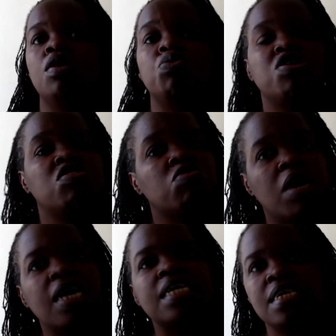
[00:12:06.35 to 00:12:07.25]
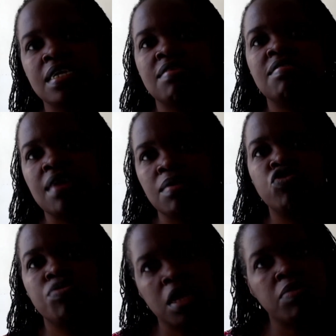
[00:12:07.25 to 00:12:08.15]
which is why I take this time
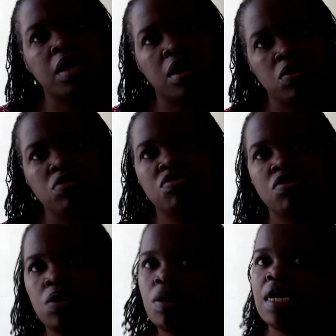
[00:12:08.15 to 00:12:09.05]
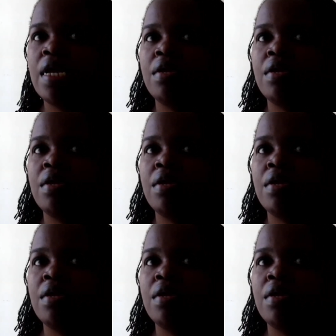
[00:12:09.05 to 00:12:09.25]
to make my clothes slowly,